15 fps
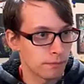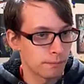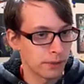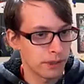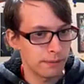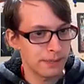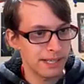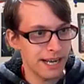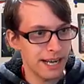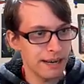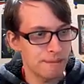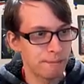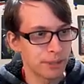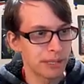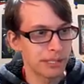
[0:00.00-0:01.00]
But, I mean, I
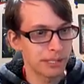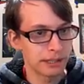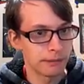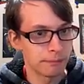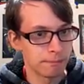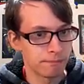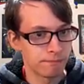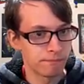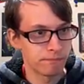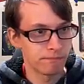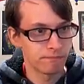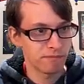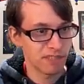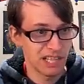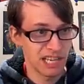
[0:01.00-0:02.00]
am beating him
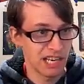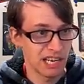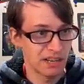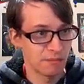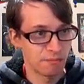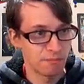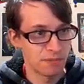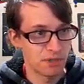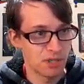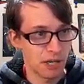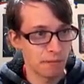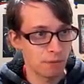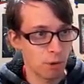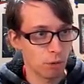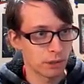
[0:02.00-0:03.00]
in
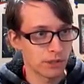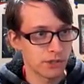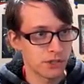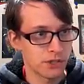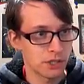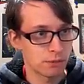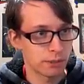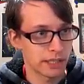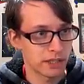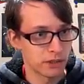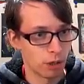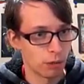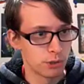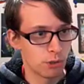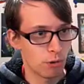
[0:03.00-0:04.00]
some corners. It's just we get to
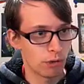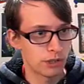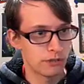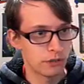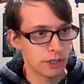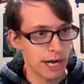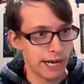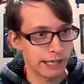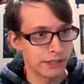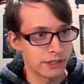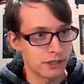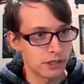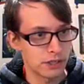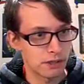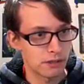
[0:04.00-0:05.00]
those corners of the track and
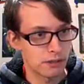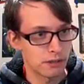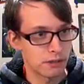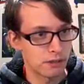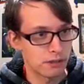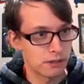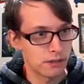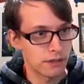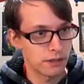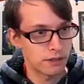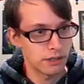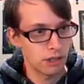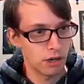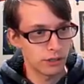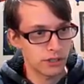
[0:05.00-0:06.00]
it's just,
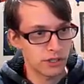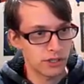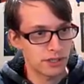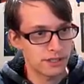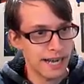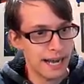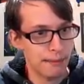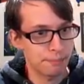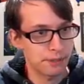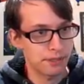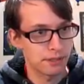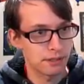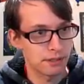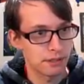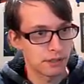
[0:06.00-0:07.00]
it all just
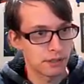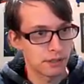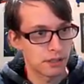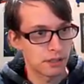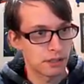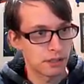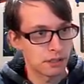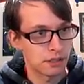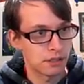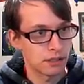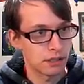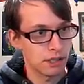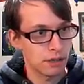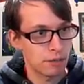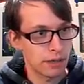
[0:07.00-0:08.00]
stops.
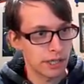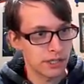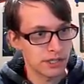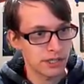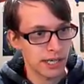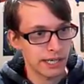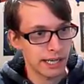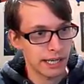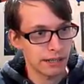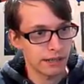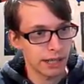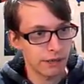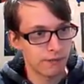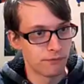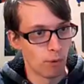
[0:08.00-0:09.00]
And watch as I gain
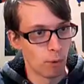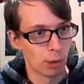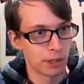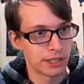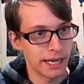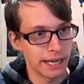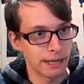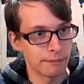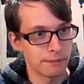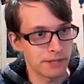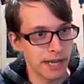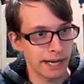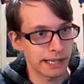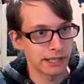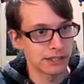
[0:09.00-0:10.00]
like 4 damn
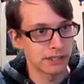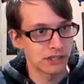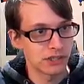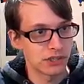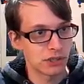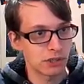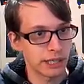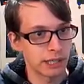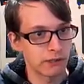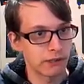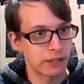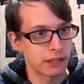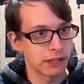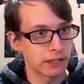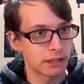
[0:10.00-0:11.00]
seconds in this straight over
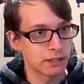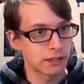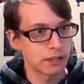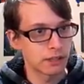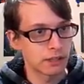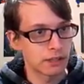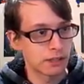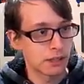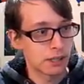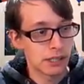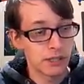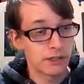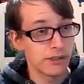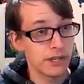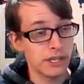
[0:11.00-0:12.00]
here.
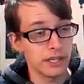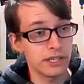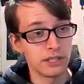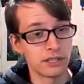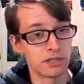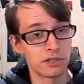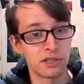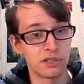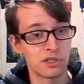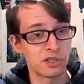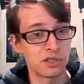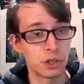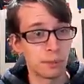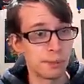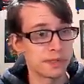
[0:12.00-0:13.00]
It is
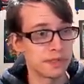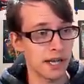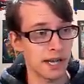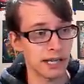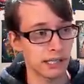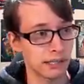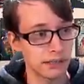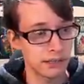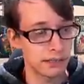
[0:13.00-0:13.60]
stupid tight.